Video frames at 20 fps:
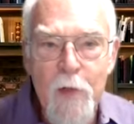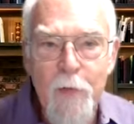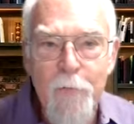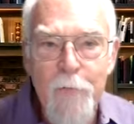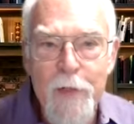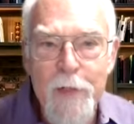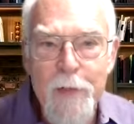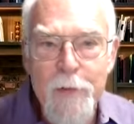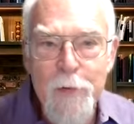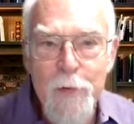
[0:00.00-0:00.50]

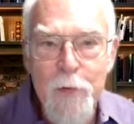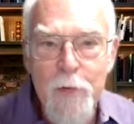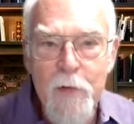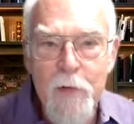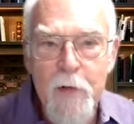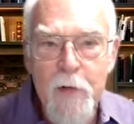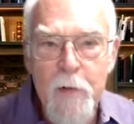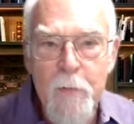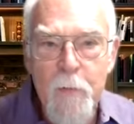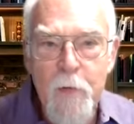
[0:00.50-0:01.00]
delving into it
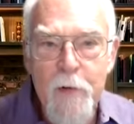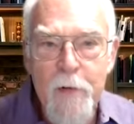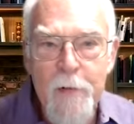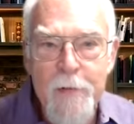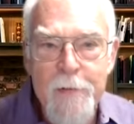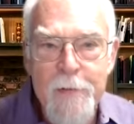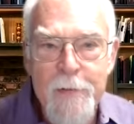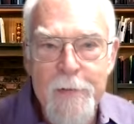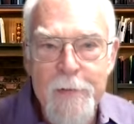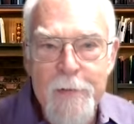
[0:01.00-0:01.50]
a little more.
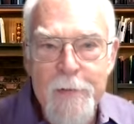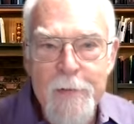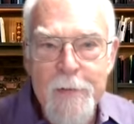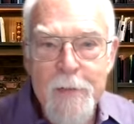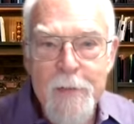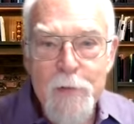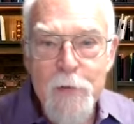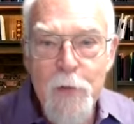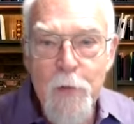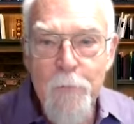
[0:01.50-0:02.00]

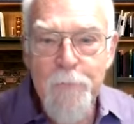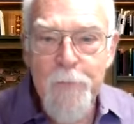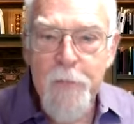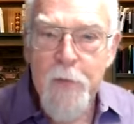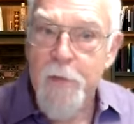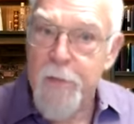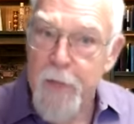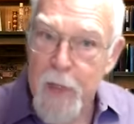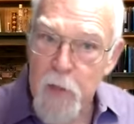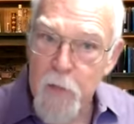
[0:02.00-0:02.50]
So
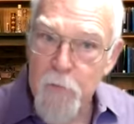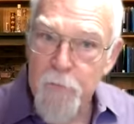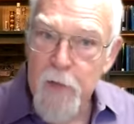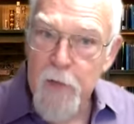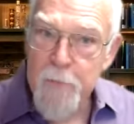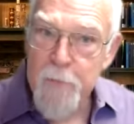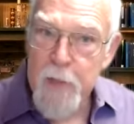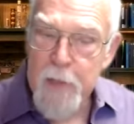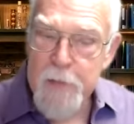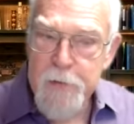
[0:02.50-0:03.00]
thank you
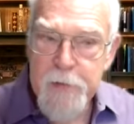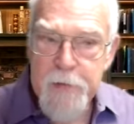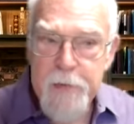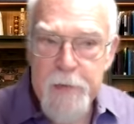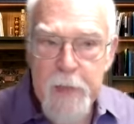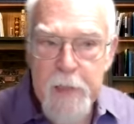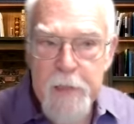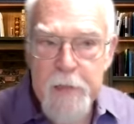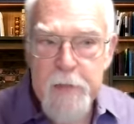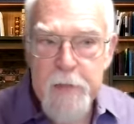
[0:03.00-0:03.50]
very
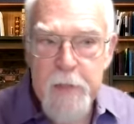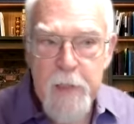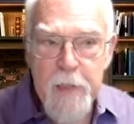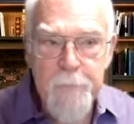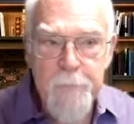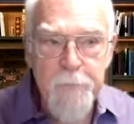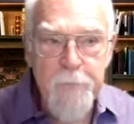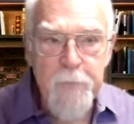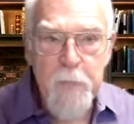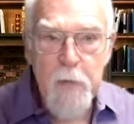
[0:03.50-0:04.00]
much. It's
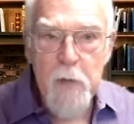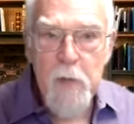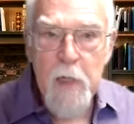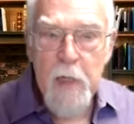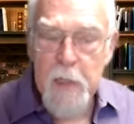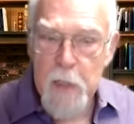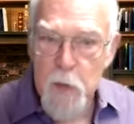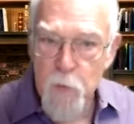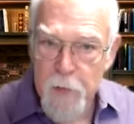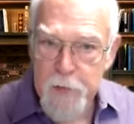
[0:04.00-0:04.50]
uh,
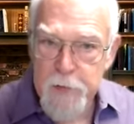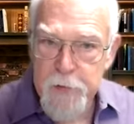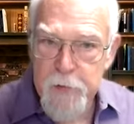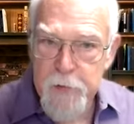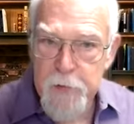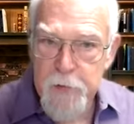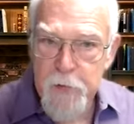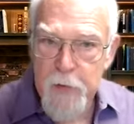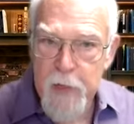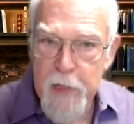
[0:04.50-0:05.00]
any
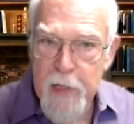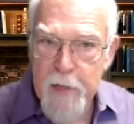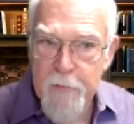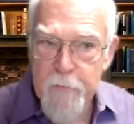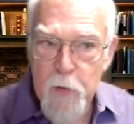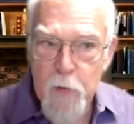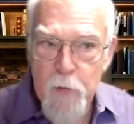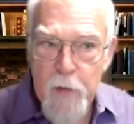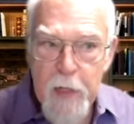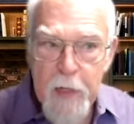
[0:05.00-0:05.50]
questions you
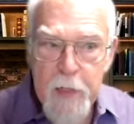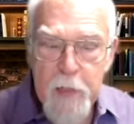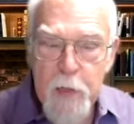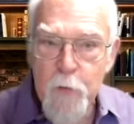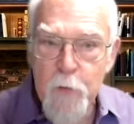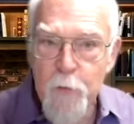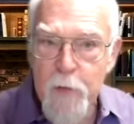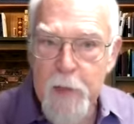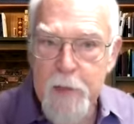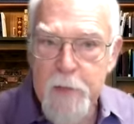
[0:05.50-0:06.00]
have, go ahead
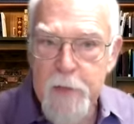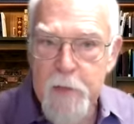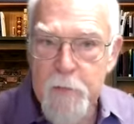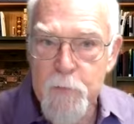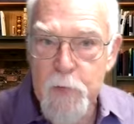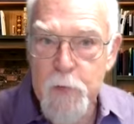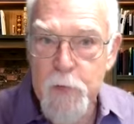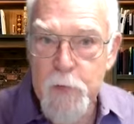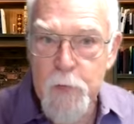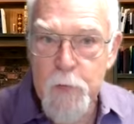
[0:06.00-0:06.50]
and direct
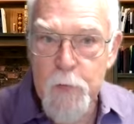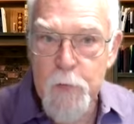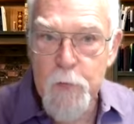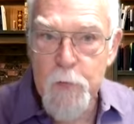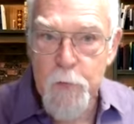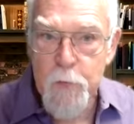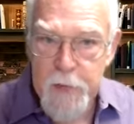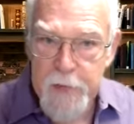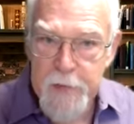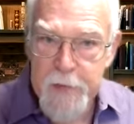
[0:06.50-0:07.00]
them
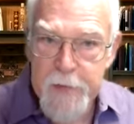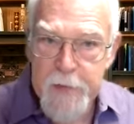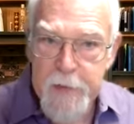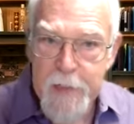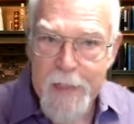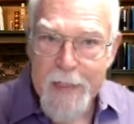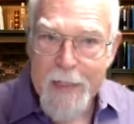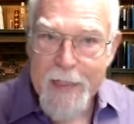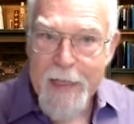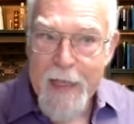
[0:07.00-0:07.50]
to Chris
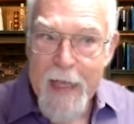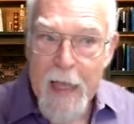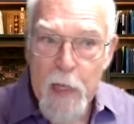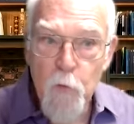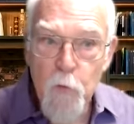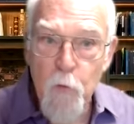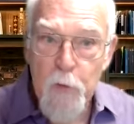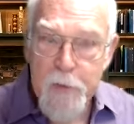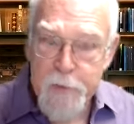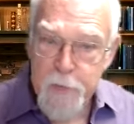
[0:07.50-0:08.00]

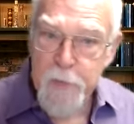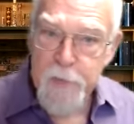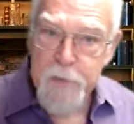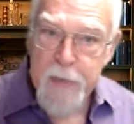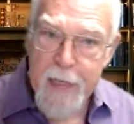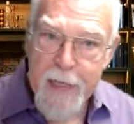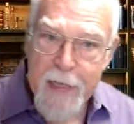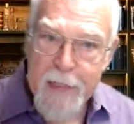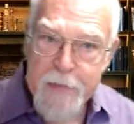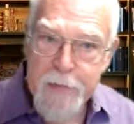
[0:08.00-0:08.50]
at
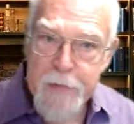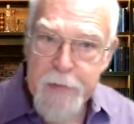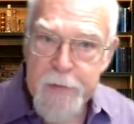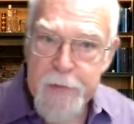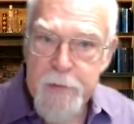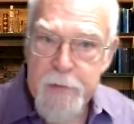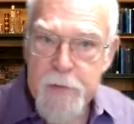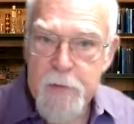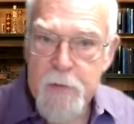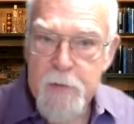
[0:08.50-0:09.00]

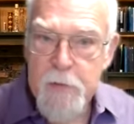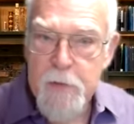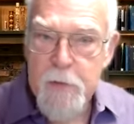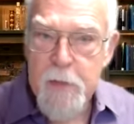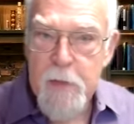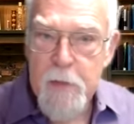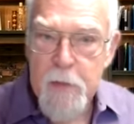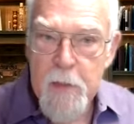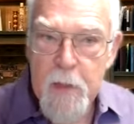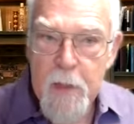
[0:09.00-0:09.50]

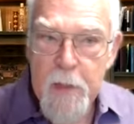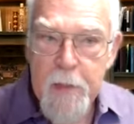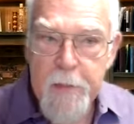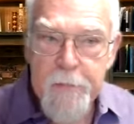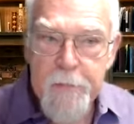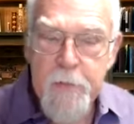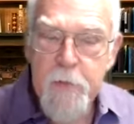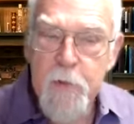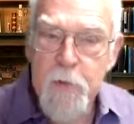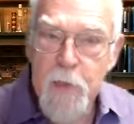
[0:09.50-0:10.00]

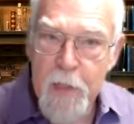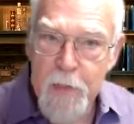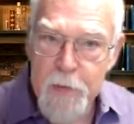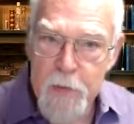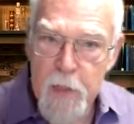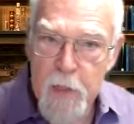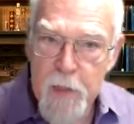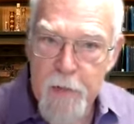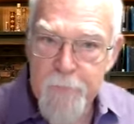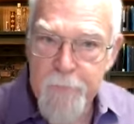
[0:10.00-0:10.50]
wizardscache.com,
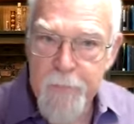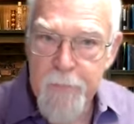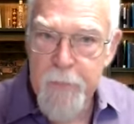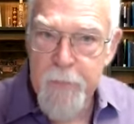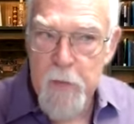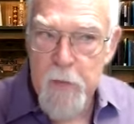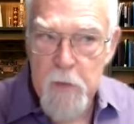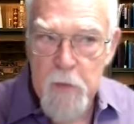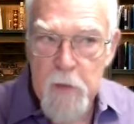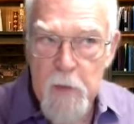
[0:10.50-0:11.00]

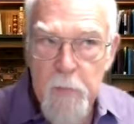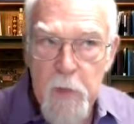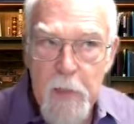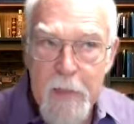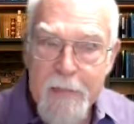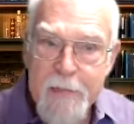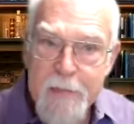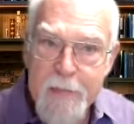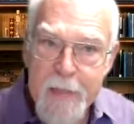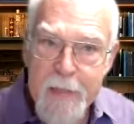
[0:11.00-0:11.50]
uh,
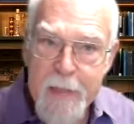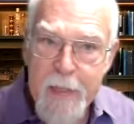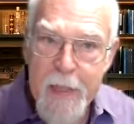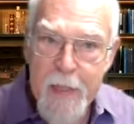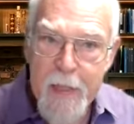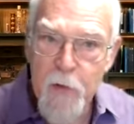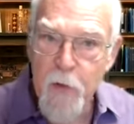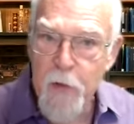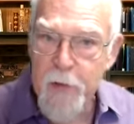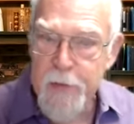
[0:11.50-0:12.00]
W I Z
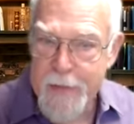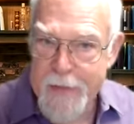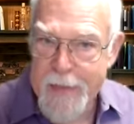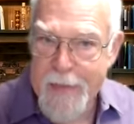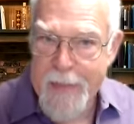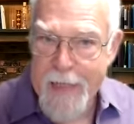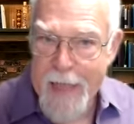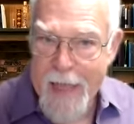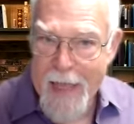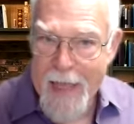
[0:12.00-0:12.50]
A R
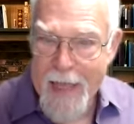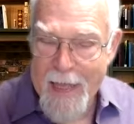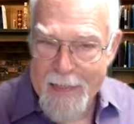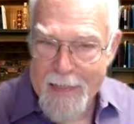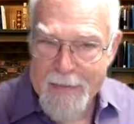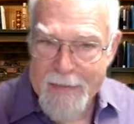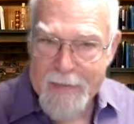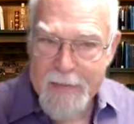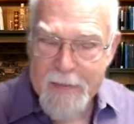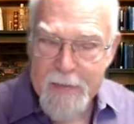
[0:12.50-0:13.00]
D
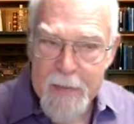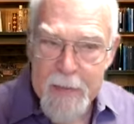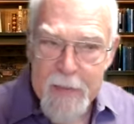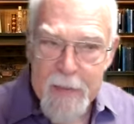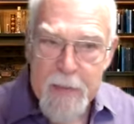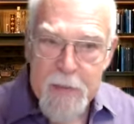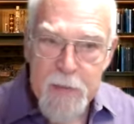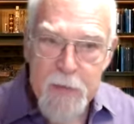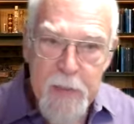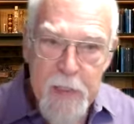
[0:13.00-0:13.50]
S
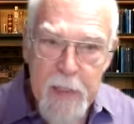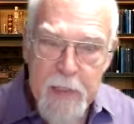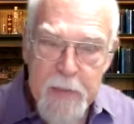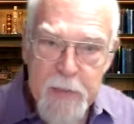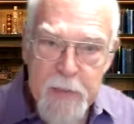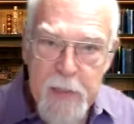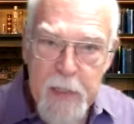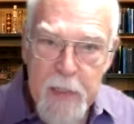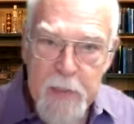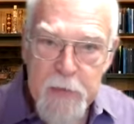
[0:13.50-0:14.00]
C A
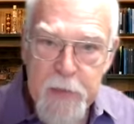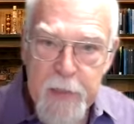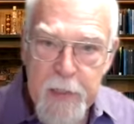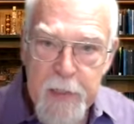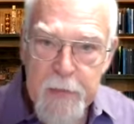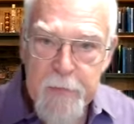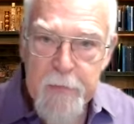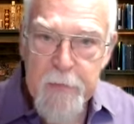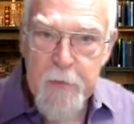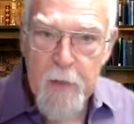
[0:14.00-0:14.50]
C H
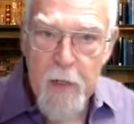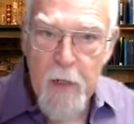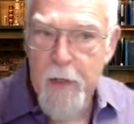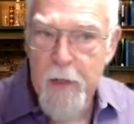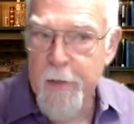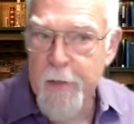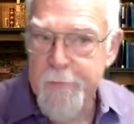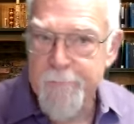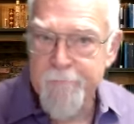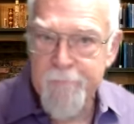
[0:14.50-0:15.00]
E.
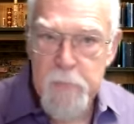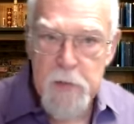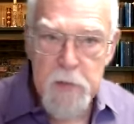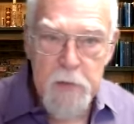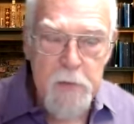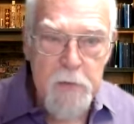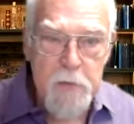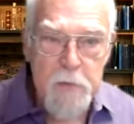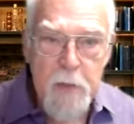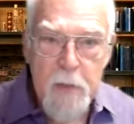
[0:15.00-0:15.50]
Uh,
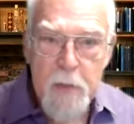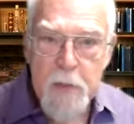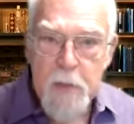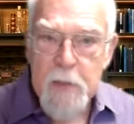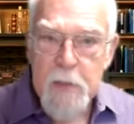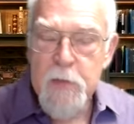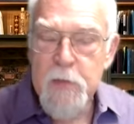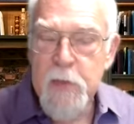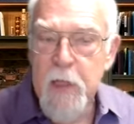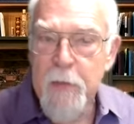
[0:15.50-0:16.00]
just
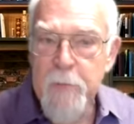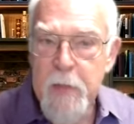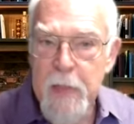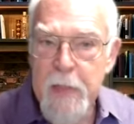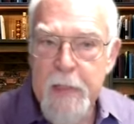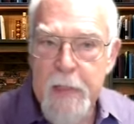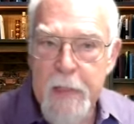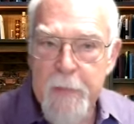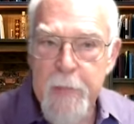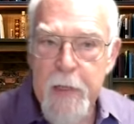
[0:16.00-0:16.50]
send
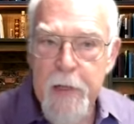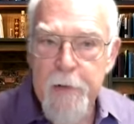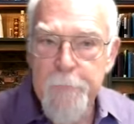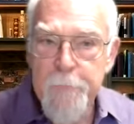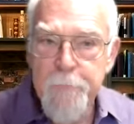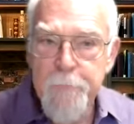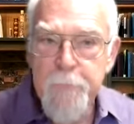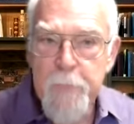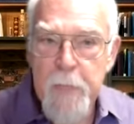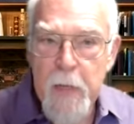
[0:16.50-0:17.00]
me an
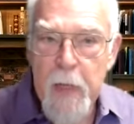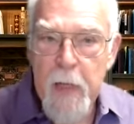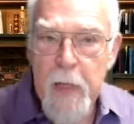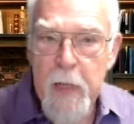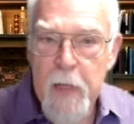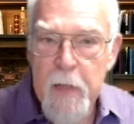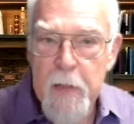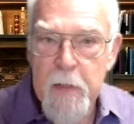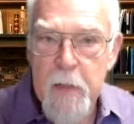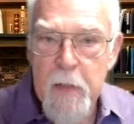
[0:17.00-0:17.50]
email.
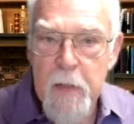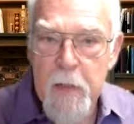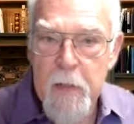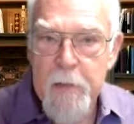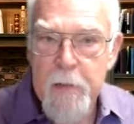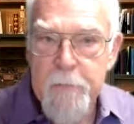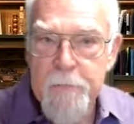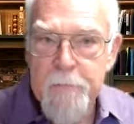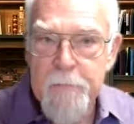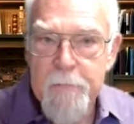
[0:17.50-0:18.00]
And,
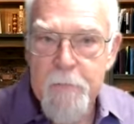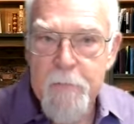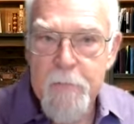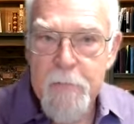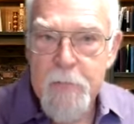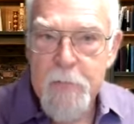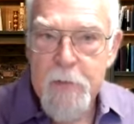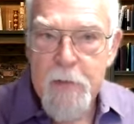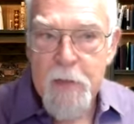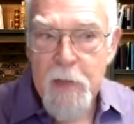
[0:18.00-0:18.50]
um,
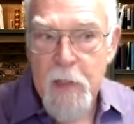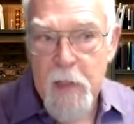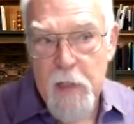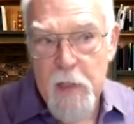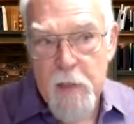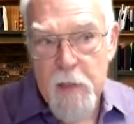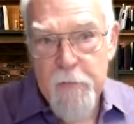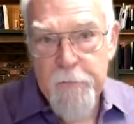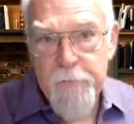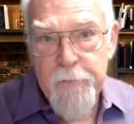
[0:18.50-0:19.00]

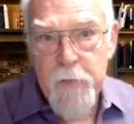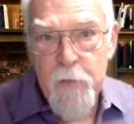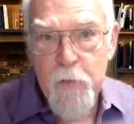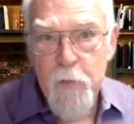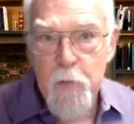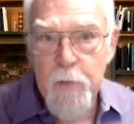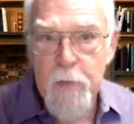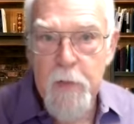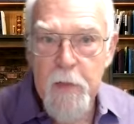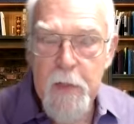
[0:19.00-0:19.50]
and if
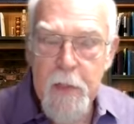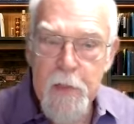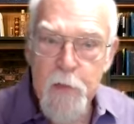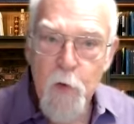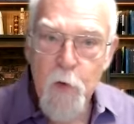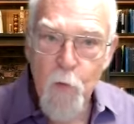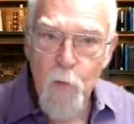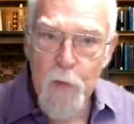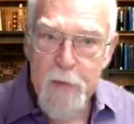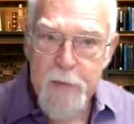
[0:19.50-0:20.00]
you get
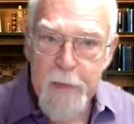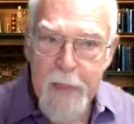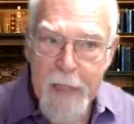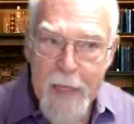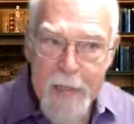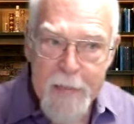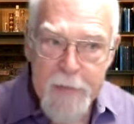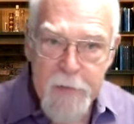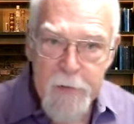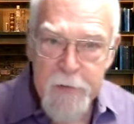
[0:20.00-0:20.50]
to the
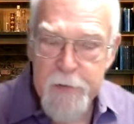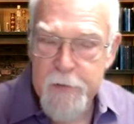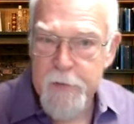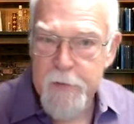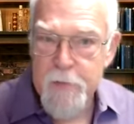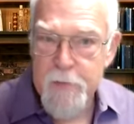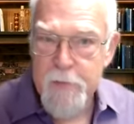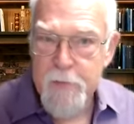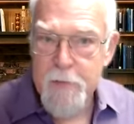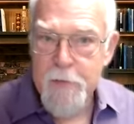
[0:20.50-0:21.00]

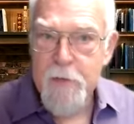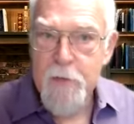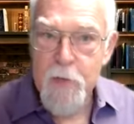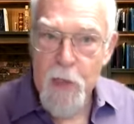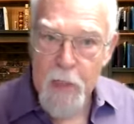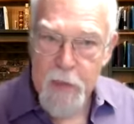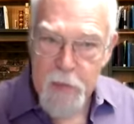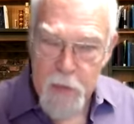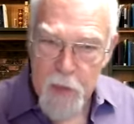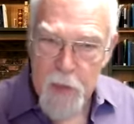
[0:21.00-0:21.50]

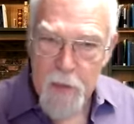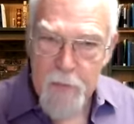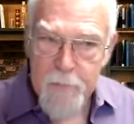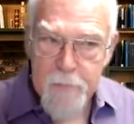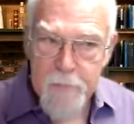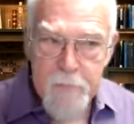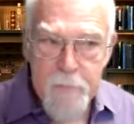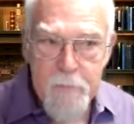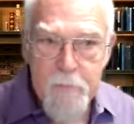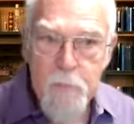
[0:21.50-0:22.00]

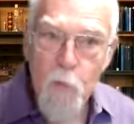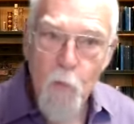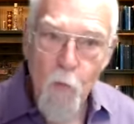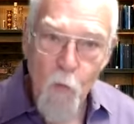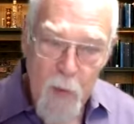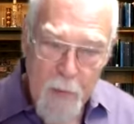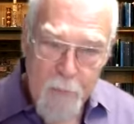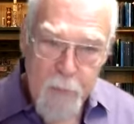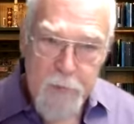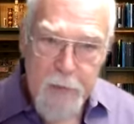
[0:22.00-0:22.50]
wizardscache.com
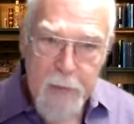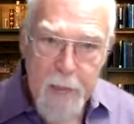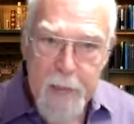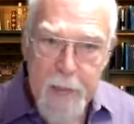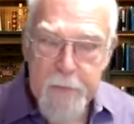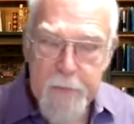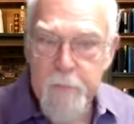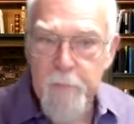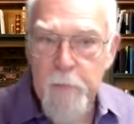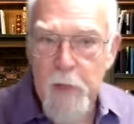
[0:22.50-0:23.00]

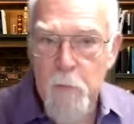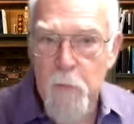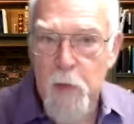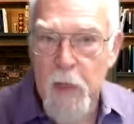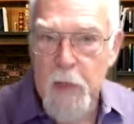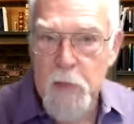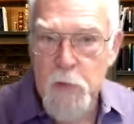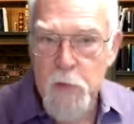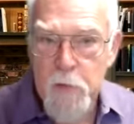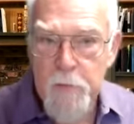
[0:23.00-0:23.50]
website, my
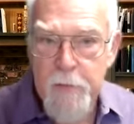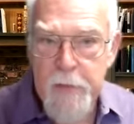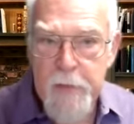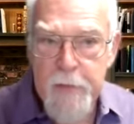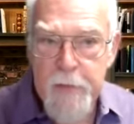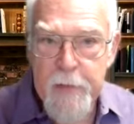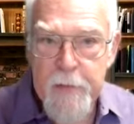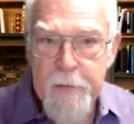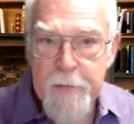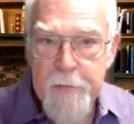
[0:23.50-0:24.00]
blogs will
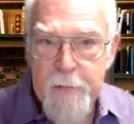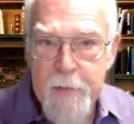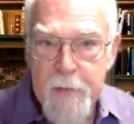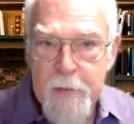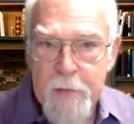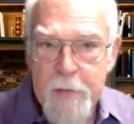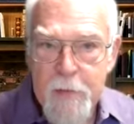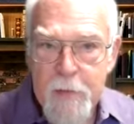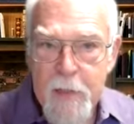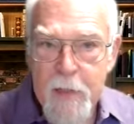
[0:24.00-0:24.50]
be there.
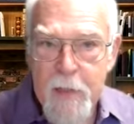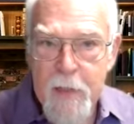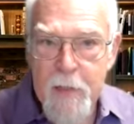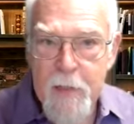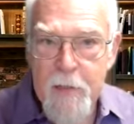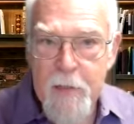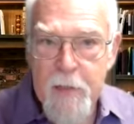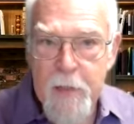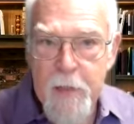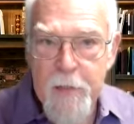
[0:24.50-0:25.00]

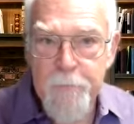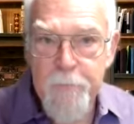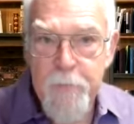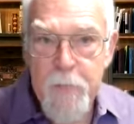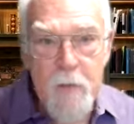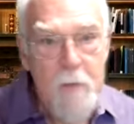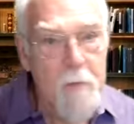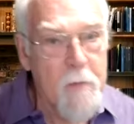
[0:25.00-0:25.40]
And uh,